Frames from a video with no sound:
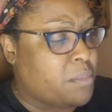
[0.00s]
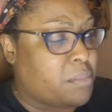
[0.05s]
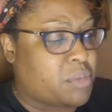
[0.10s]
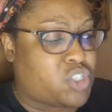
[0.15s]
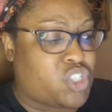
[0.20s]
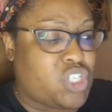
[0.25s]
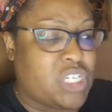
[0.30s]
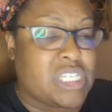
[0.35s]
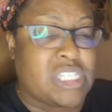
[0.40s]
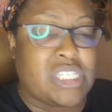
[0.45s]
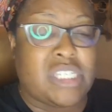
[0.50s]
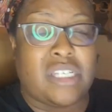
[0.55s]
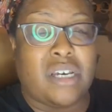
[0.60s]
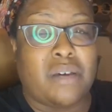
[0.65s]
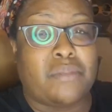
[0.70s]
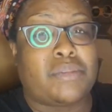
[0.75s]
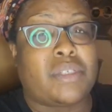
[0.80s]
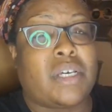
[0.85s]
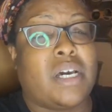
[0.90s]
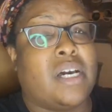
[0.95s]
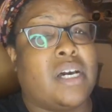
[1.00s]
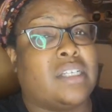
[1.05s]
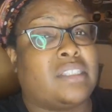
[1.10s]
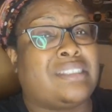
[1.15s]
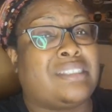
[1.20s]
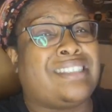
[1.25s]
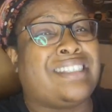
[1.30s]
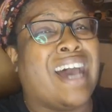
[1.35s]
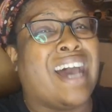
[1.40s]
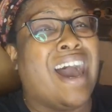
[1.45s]
but she has dumped a
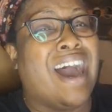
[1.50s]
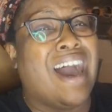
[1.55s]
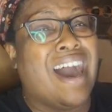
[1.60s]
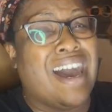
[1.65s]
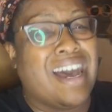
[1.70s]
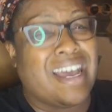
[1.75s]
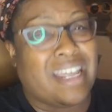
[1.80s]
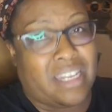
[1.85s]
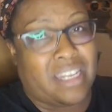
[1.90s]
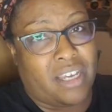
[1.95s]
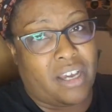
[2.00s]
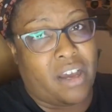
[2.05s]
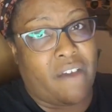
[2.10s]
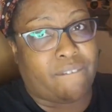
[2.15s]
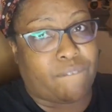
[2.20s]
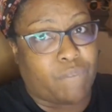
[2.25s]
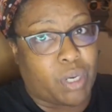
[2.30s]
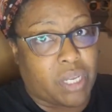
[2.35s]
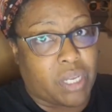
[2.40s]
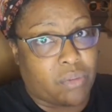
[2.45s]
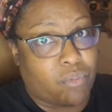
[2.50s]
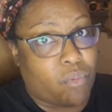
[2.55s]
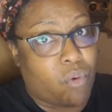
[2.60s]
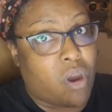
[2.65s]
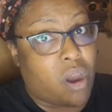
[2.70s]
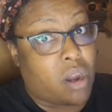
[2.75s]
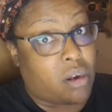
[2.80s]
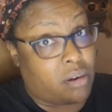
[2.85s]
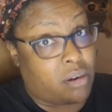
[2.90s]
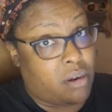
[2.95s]
ton of freaking
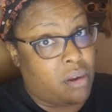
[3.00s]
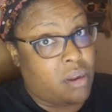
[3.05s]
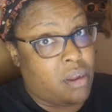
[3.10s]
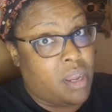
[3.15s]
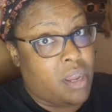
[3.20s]
water.